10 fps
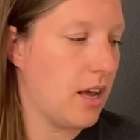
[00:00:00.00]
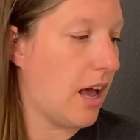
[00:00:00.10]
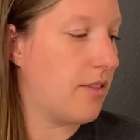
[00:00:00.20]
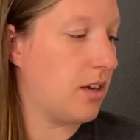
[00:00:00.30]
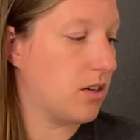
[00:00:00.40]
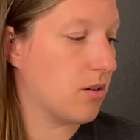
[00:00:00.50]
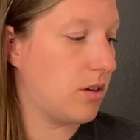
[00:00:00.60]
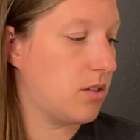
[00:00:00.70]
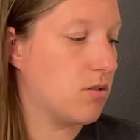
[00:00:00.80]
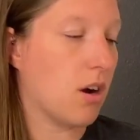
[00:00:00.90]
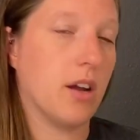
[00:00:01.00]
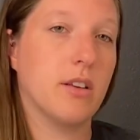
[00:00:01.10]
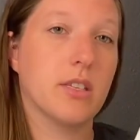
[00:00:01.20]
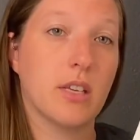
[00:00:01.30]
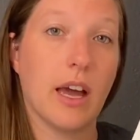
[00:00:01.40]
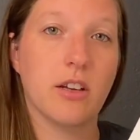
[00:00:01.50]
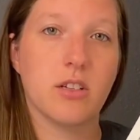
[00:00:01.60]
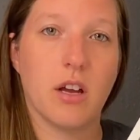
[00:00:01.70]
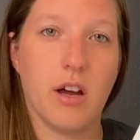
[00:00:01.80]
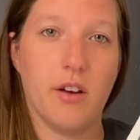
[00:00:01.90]
and then you're going to draw a
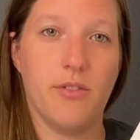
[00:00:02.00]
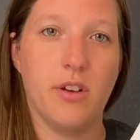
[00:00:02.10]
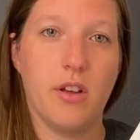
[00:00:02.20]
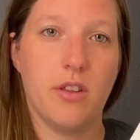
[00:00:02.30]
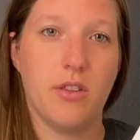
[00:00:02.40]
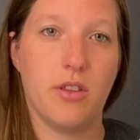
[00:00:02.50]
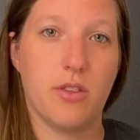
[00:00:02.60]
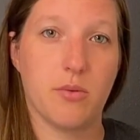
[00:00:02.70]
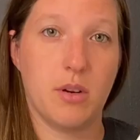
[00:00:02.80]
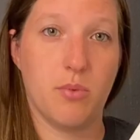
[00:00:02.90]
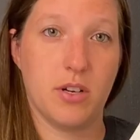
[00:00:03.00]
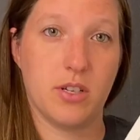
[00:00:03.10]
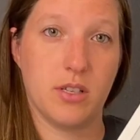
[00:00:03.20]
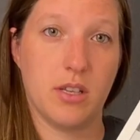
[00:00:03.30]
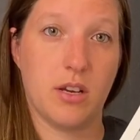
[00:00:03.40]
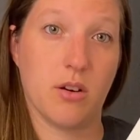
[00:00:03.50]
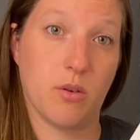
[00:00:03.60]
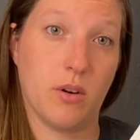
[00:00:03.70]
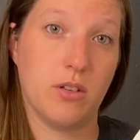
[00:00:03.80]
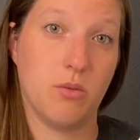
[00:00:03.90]
sketch of the 3 bridges that you're
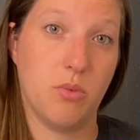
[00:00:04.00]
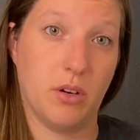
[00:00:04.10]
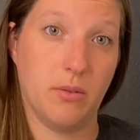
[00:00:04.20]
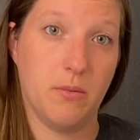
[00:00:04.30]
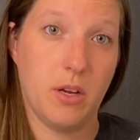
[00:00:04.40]
going to build.